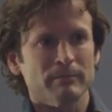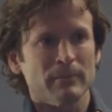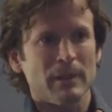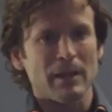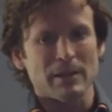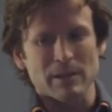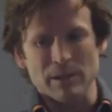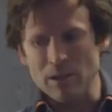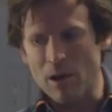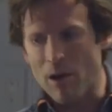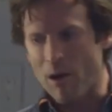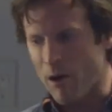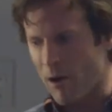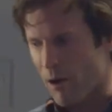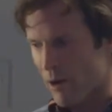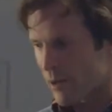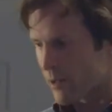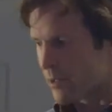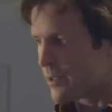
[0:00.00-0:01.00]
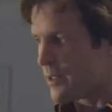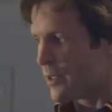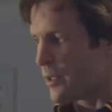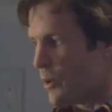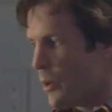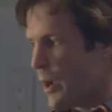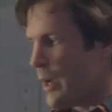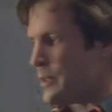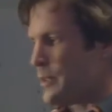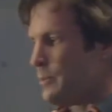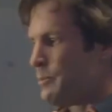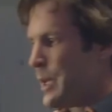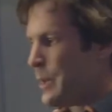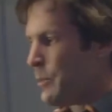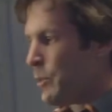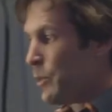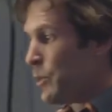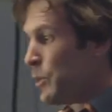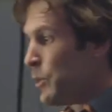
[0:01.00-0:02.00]
Because it's hard to go out to
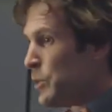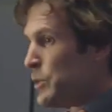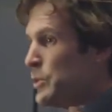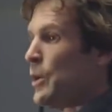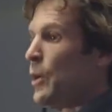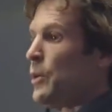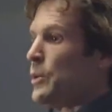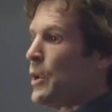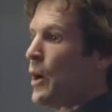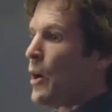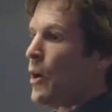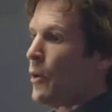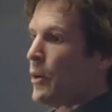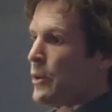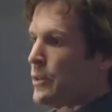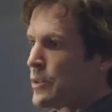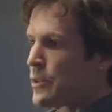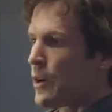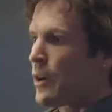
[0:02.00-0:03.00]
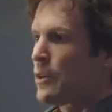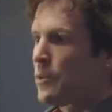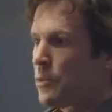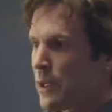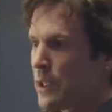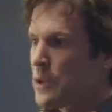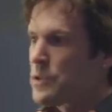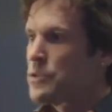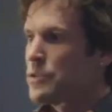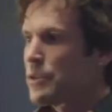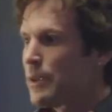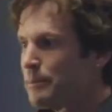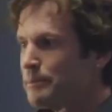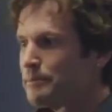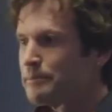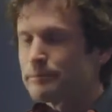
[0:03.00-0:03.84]
people who you don't know and start a relationship.